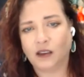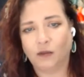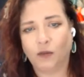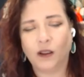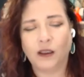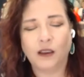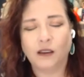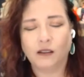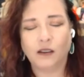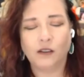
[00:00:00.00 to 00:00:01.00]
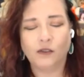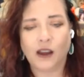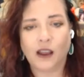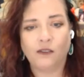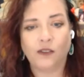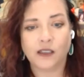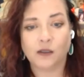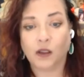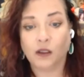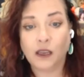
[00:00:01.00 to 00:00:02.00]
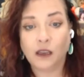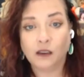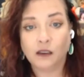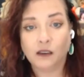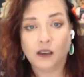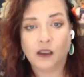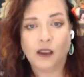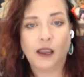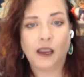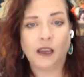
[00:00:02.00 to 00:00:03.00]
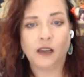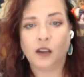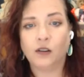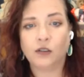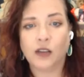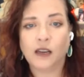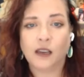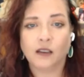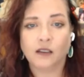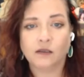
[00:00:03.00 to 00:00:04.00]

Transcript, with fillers: really you've got to have flexibility and understanding.